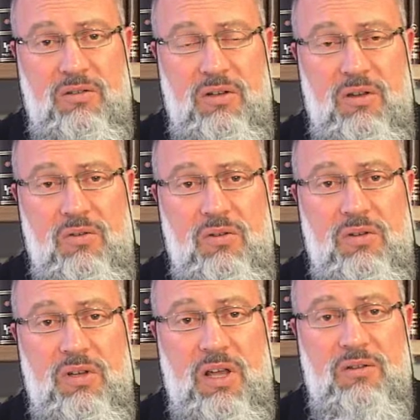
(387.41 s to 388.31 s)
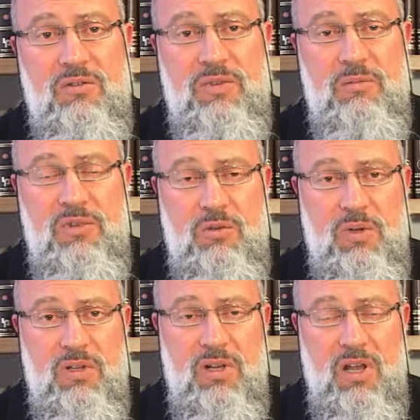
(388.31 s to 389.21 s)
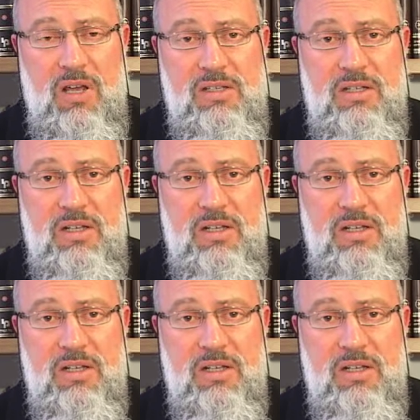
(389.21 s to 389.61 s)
who know how to read between the lines